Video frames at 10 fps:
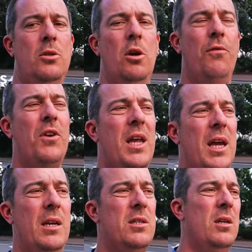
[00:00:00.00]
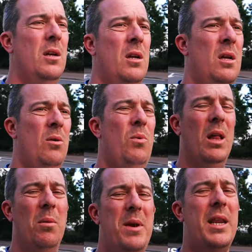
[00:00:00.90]
Salford Quays.
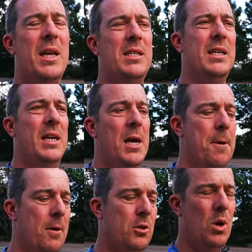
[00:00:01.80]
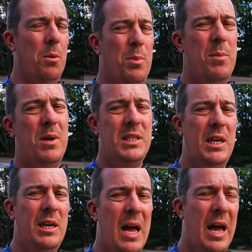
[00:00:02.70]
Well, Media City as well,
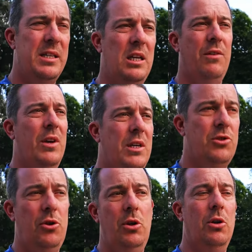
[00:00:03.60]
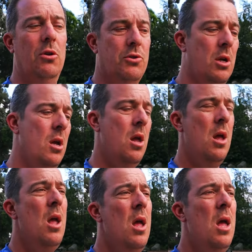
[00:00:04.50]
BBC, ITV, Studios.
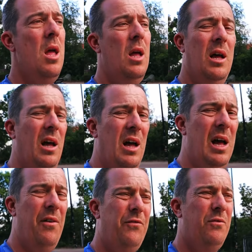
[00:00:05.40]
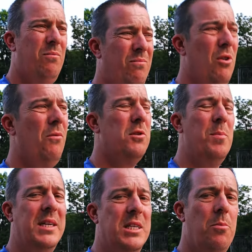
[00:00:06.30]
I've come to
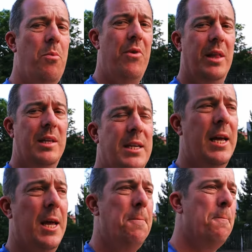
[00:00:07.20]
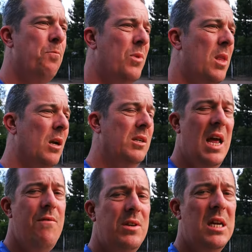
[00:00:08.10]
mix it up really today. Because
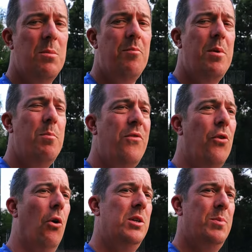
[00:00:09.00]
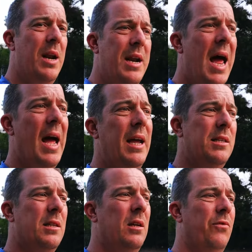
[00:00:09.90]
every time I've been before, it's been at
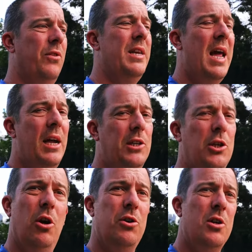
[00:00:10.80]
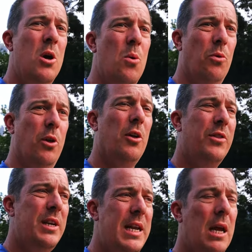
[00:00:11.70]
night, for the night shots, with all
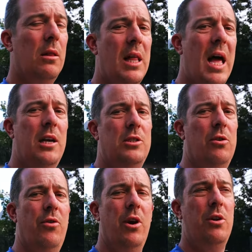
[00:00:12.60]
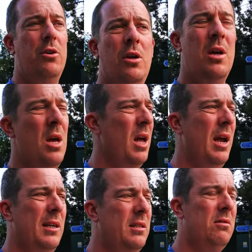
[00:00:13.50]
the neon lights all around.
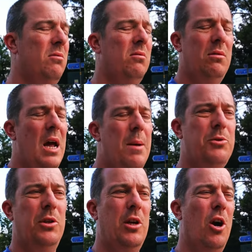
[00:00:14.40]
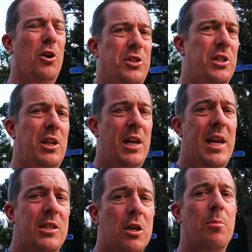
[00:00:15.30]
It's absolutely gorgeous. You
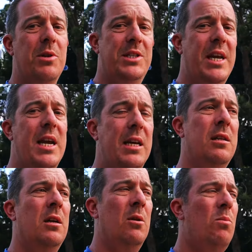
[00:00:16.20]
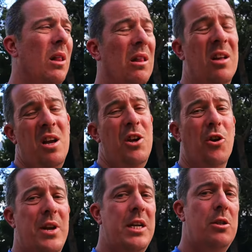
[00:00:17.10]
need to come and see it. Well, you
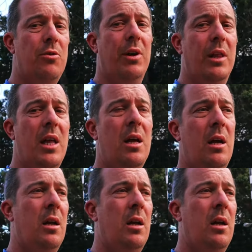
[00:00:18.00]
don't need to really.